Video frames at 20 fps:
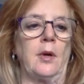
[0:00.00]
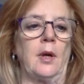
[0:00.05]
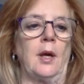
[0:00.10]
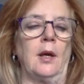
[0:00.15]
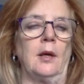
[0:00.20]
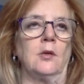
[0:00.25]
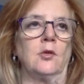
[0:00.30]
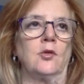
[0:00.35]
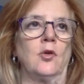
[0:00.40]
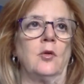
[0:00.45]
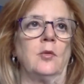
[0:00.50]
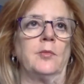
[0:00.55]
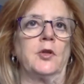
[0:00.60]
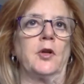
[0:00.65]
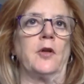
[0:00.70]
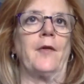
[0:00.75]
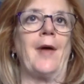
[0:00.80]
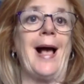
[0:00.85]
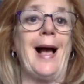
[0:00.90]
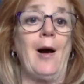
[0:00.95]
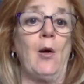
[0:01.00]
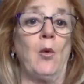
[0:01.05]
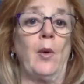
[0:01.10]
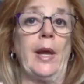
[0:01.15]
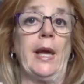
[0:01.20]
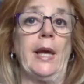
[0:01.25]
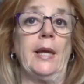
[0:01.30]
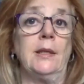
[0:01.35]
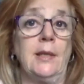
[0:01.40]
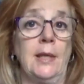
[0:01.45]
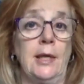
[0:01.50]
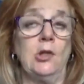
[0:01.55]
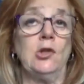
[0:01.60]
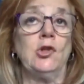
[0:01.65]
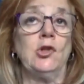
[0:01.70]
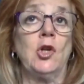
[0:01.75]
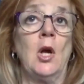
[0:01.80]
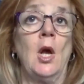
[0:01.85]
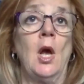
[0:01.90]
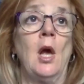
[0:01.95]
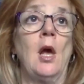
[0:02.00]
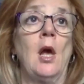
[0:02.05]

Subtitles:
in terms of how we teach,